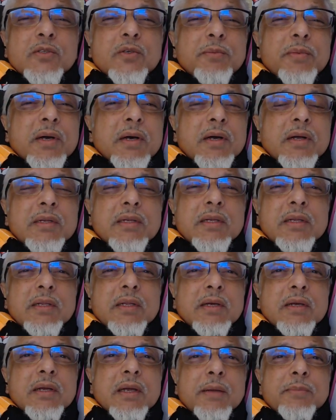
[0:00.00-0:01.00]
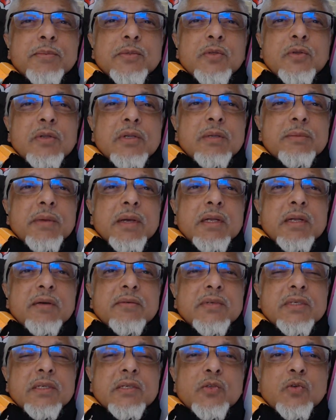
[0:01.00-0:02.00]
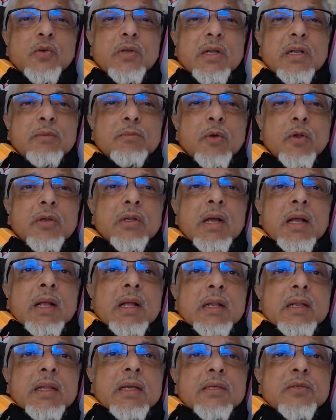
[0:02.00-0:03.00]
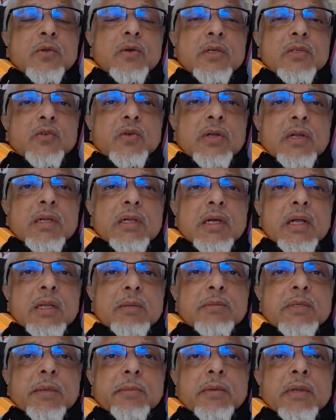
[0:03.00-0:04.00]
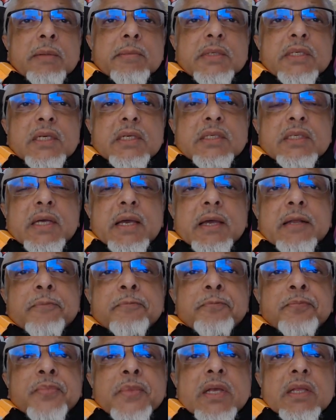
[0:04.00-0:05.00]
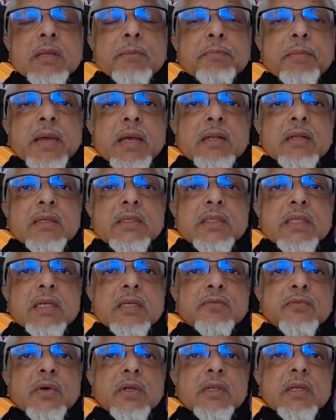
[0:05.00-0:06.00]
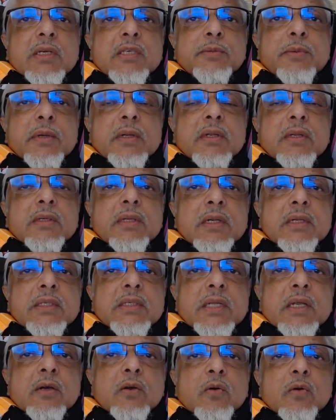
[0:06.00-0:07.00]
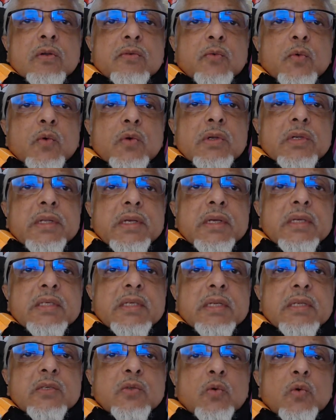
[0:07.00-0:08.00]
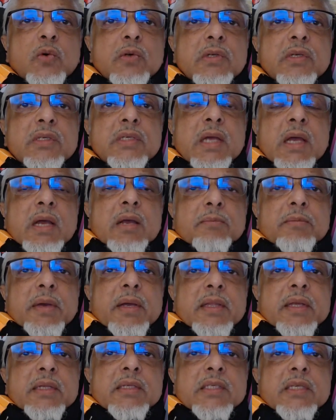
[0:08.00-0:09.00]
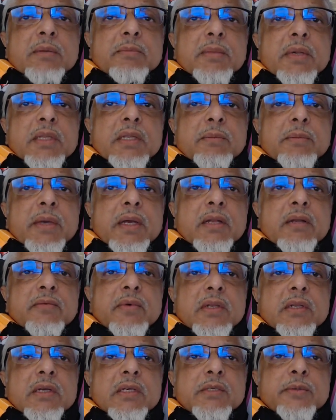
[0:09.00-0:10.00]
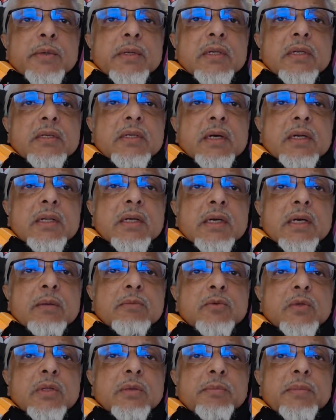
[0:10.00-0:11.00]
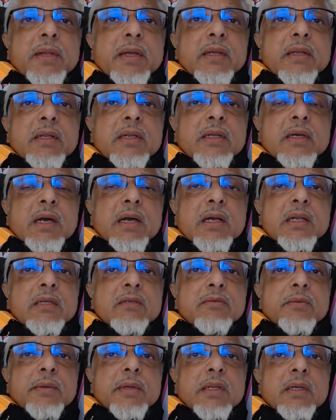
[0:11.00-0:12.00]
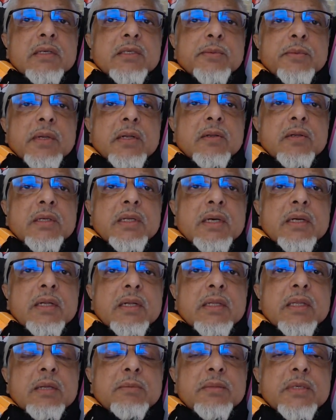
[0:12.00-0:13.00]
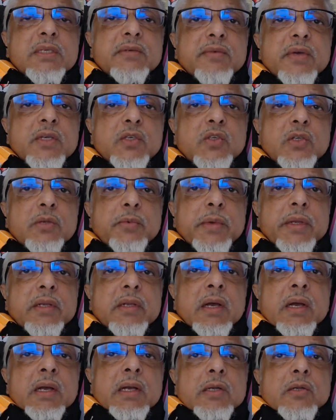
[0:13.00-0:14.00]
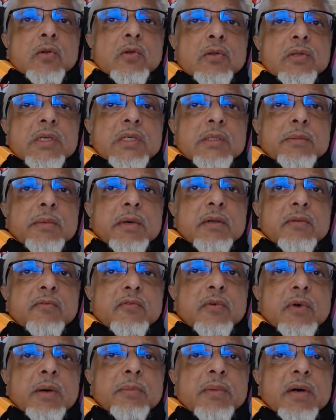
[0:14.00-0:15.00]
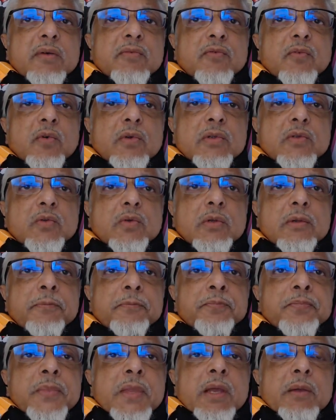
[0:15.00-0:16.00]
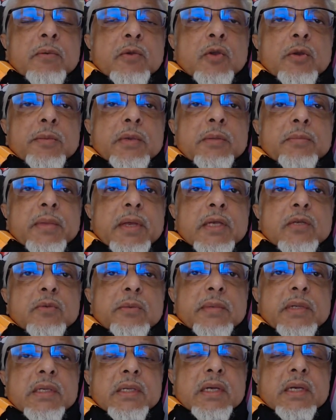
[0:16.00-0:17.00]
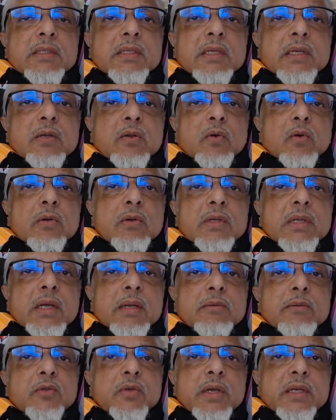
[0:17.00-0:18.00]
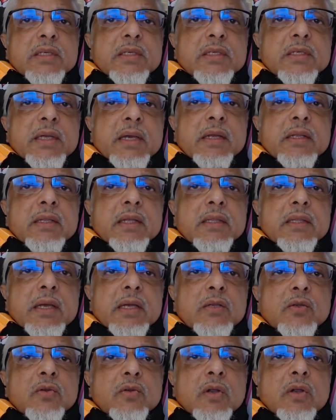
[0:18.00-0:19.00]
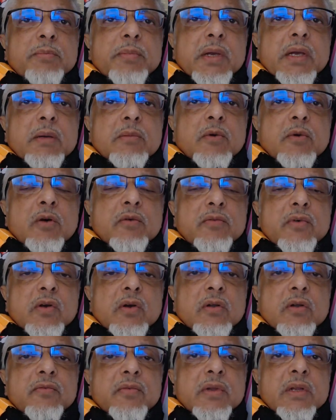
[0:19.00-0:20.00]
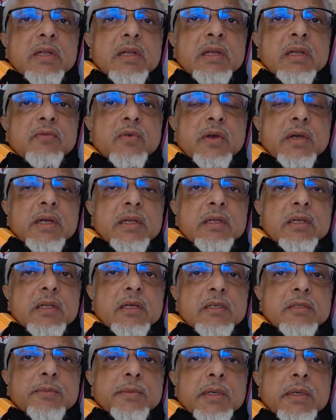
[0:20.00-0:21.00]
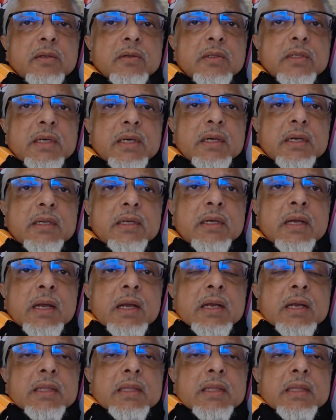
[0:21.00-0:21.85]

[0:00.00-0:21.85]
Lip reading: Subhanallah, absolutely magnificent Surah Al-Mulk. Let's look at Surah Al-Qalam, chapter number 68. The pen stands for Allah subhanahu wa ta'ala's record of all deeds and His orders. By that symbol, the man of Allah subhanahu wa ta'ala comes with a plan and guidance from Allah subhanahu wa ta'ala that must eventually win. Truth is above falsehood. Human beings will be tested at all times to ascertain that they do not become overconfident and forget Allah subhanahu wa ta'ala.